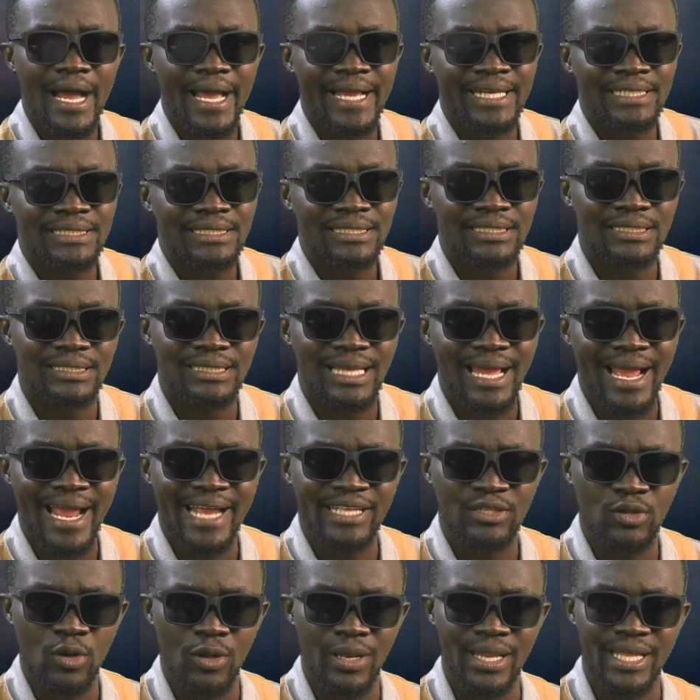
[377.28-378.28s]
is
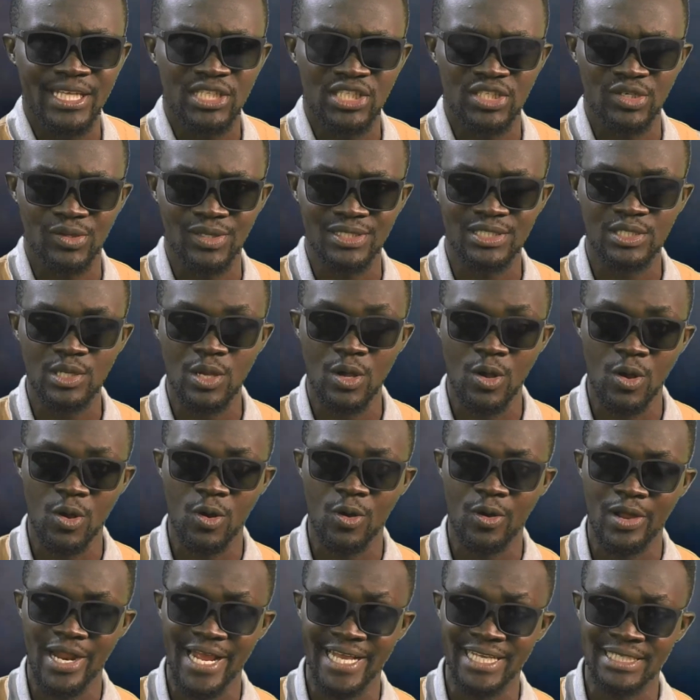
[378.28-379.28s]
idolaters,
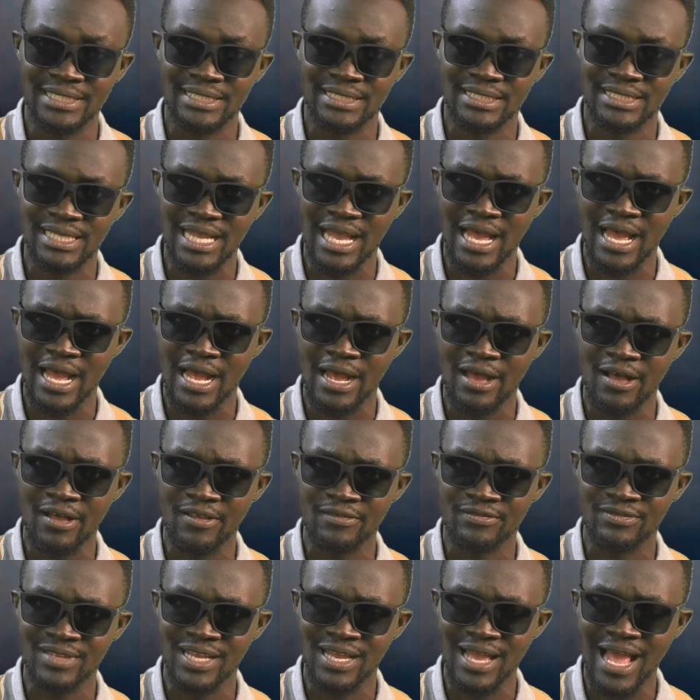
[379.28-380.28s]
or is
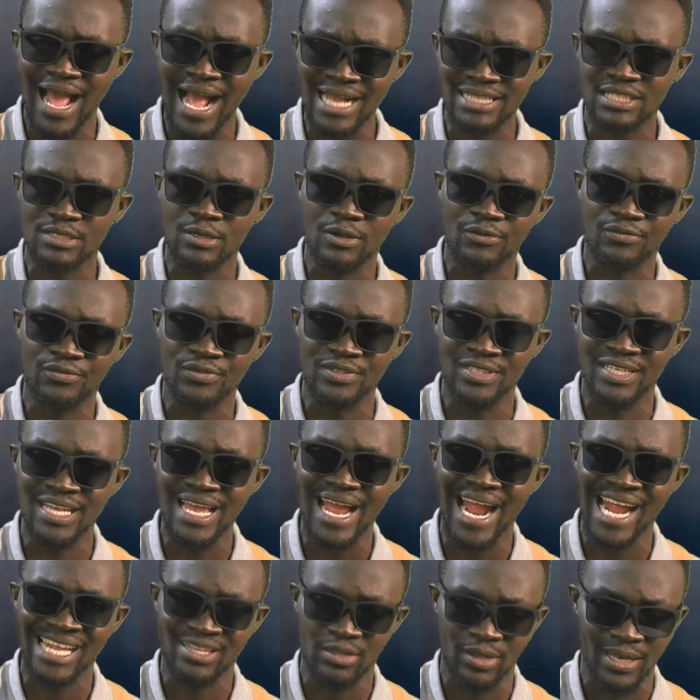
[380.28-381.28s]
the act of
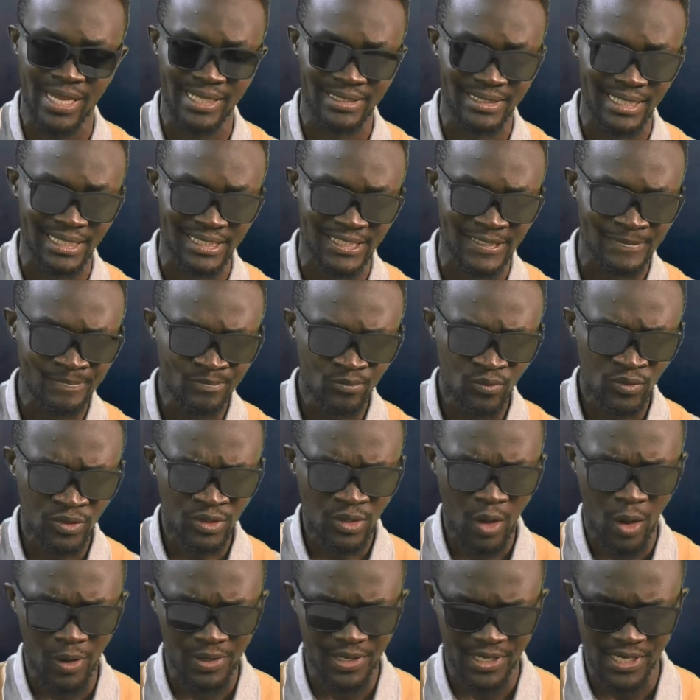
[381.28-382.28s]
the idolaters.
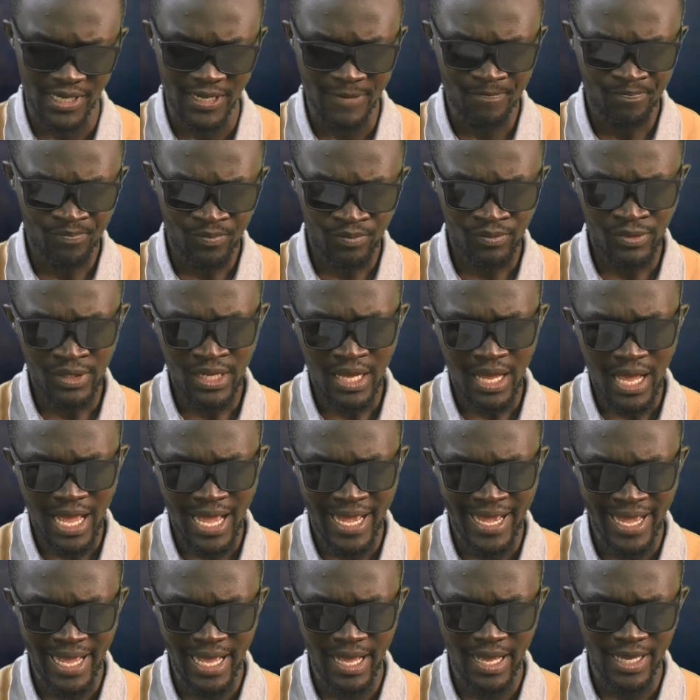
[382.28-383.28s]
Okay,
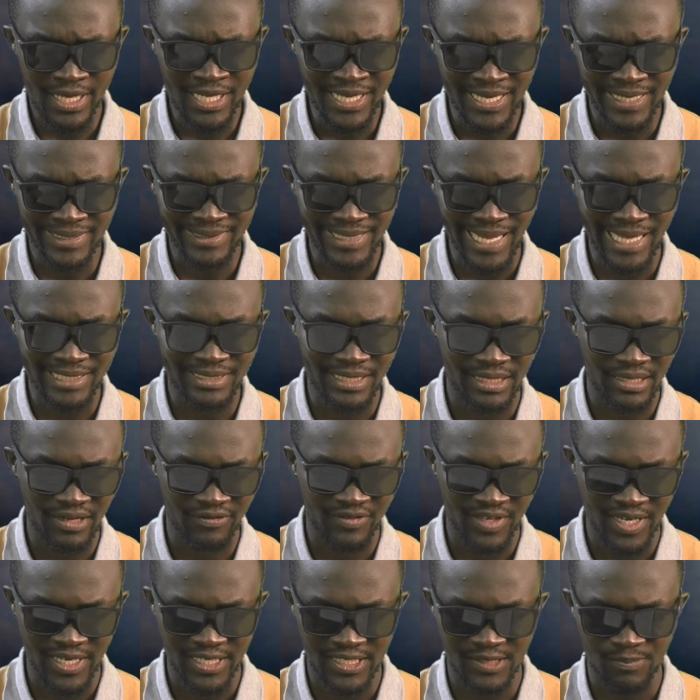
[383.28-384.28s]
he cited
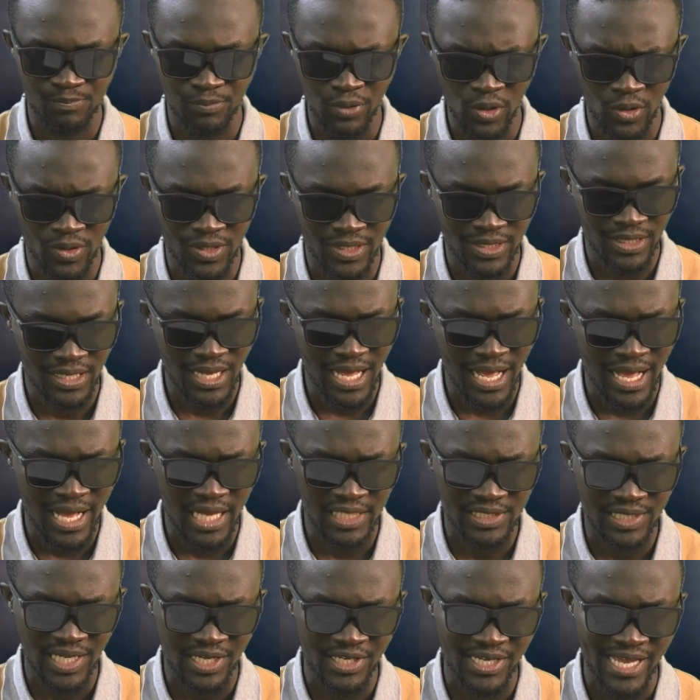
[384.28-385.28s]
this book,
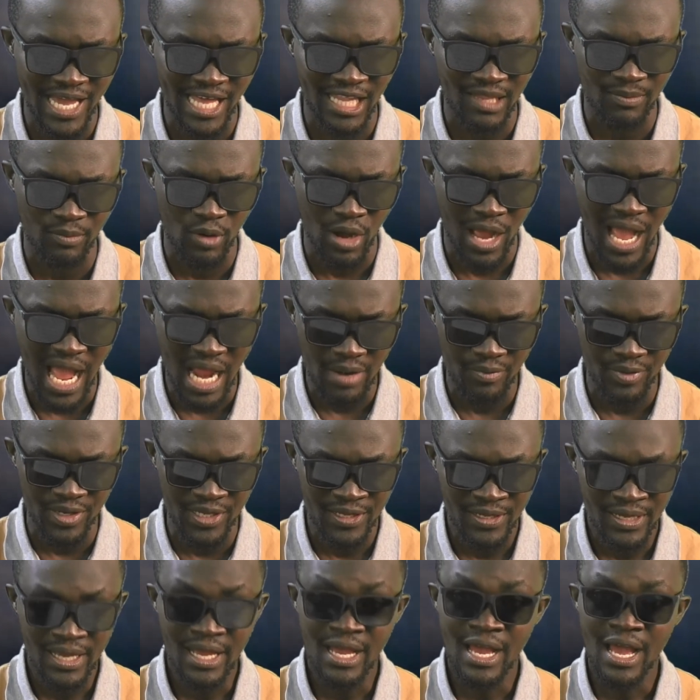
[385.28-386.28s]
Sahih
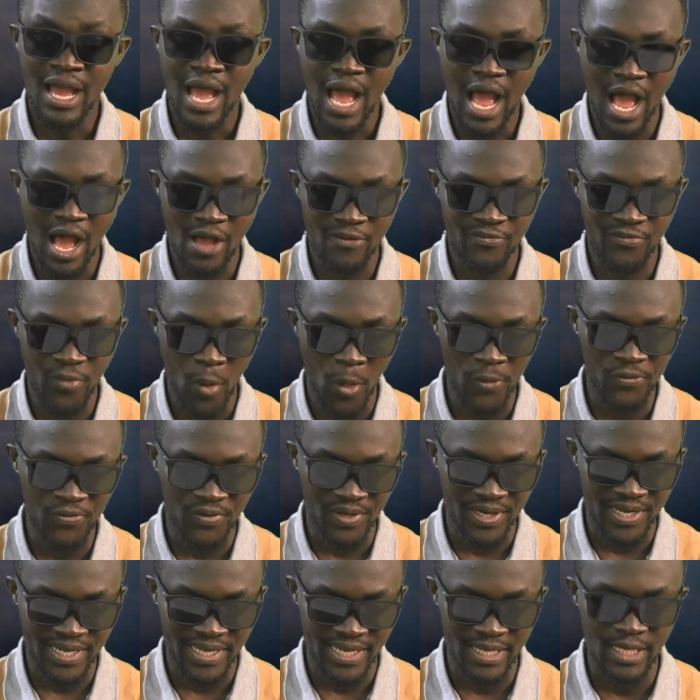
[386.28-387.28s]
al-Bukhari,
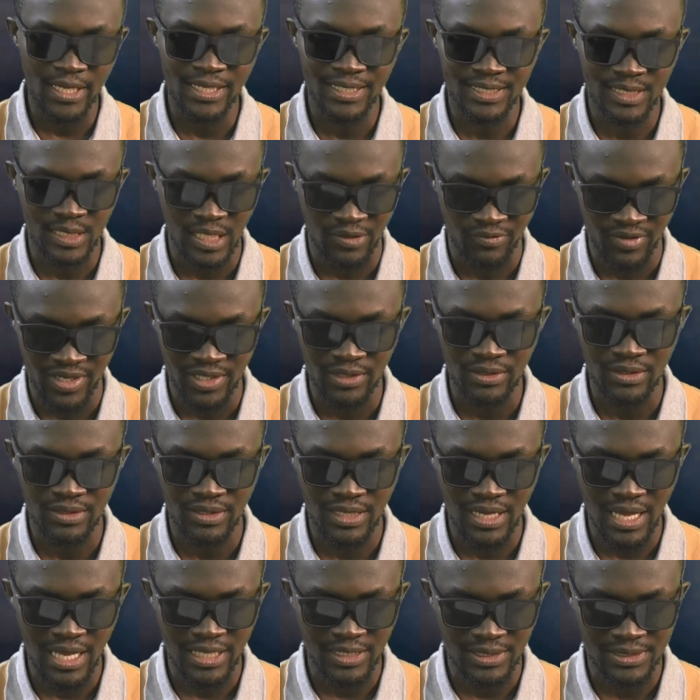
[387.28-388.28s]

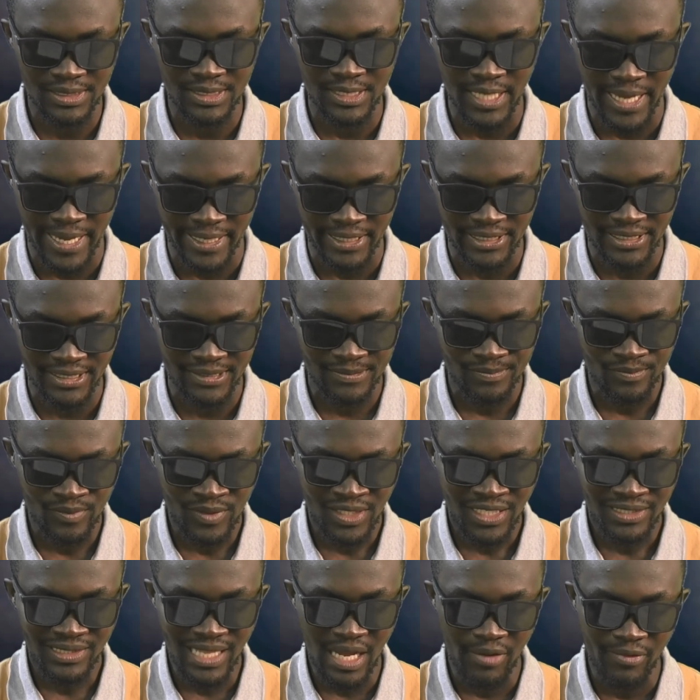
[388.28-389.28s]
4376,
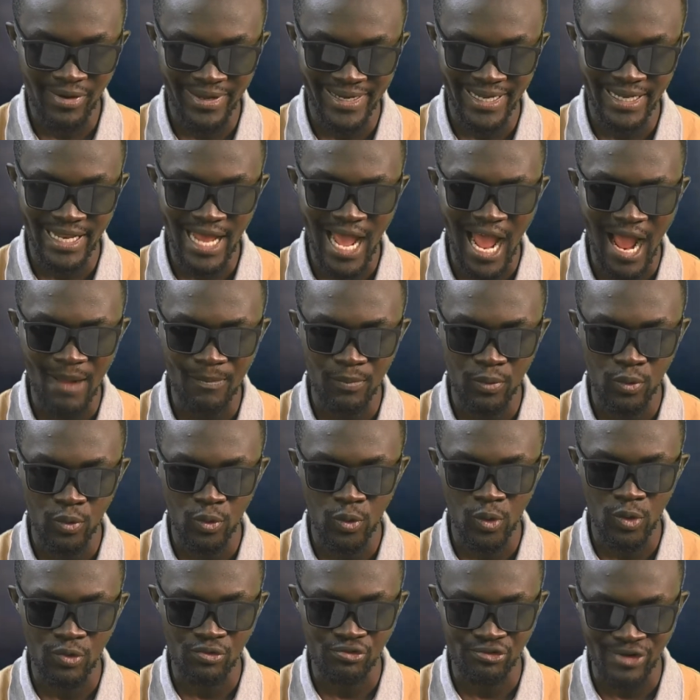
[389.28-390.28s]
narrated
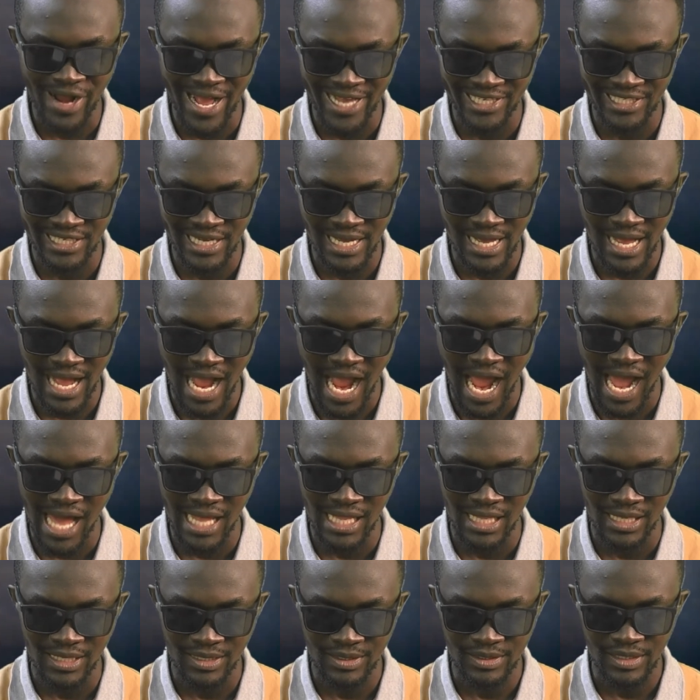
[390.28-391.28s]
Abu Raja
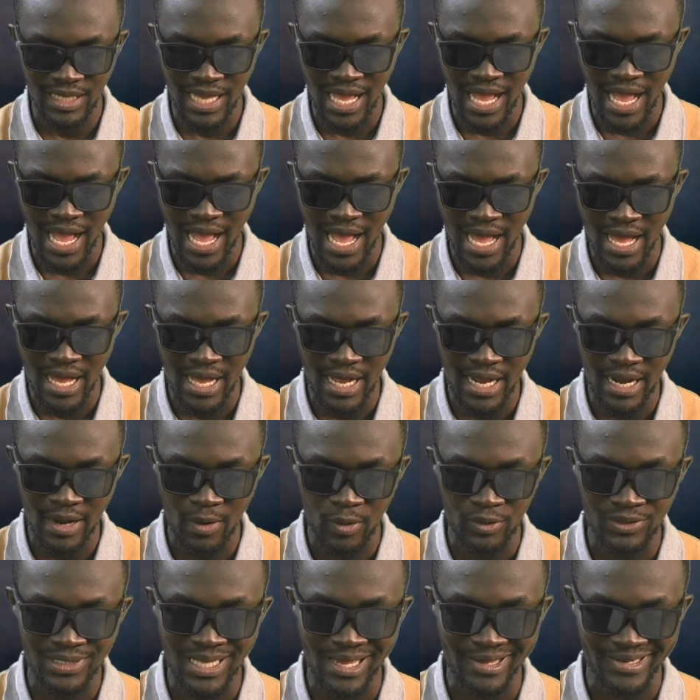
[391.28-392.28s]

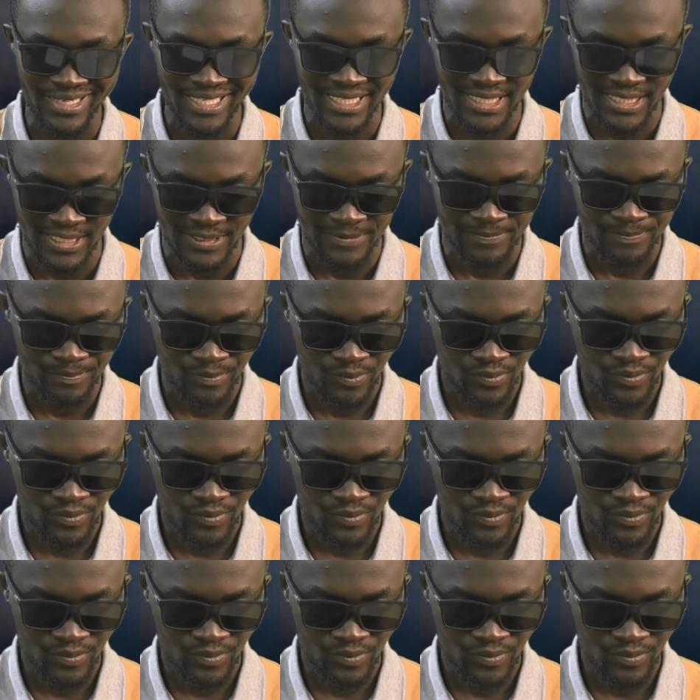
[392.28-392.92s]
al-Utaridi.